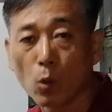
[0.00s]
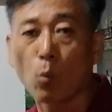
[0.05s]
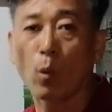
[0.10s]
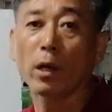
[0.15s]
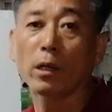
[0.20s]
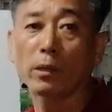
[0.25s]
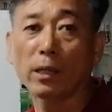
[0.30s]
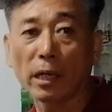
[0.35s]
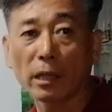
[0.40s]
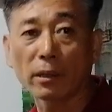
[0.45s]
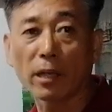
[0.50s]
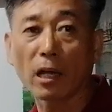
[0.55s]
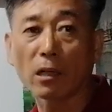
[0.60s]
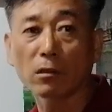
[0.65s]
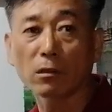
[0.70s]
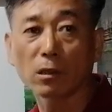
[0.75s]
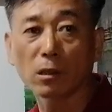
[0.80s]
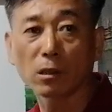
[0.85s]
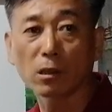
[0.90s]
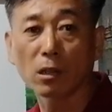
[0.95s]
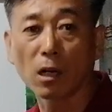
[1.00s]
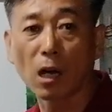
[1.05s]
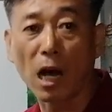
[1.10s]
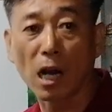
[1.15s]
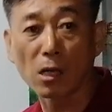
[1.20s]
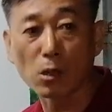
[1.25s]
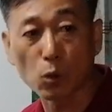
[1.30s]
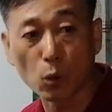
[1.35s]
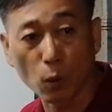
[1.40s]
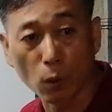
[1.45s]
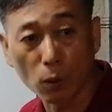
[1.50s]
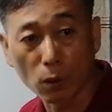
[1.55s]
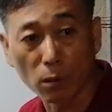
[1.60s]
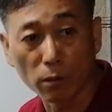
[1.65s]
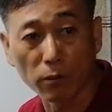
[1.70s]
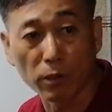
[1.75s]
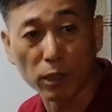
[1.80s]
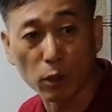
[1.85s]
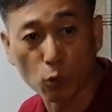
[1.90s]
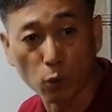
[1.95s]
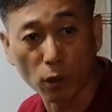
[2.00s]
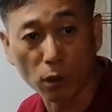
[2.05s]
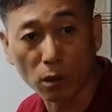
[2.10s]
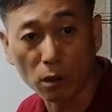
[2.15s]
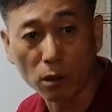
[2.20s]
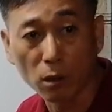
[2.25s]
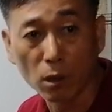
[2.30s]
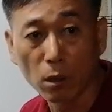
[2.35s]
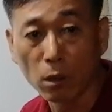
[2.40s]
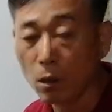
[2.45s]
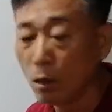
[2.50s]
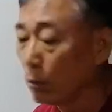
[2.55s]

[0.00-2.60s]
Why they take the alcohol, liquor?